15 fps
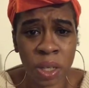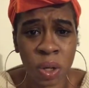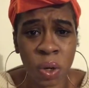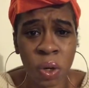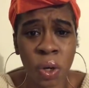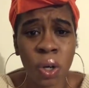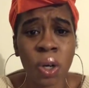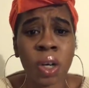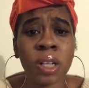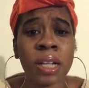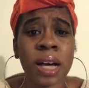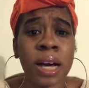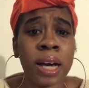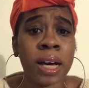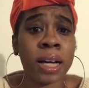all
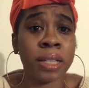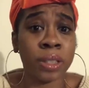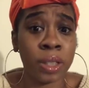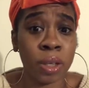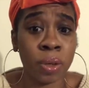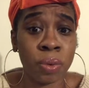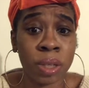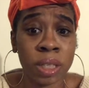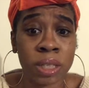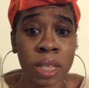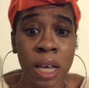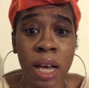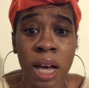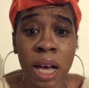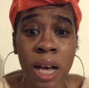I know is
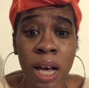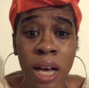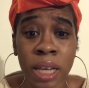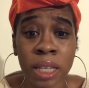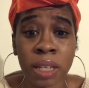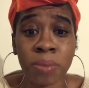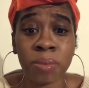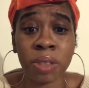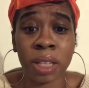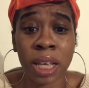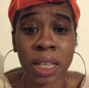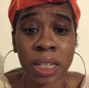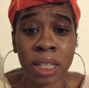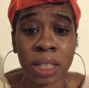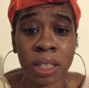I'm
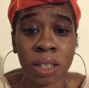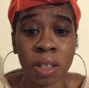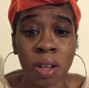letting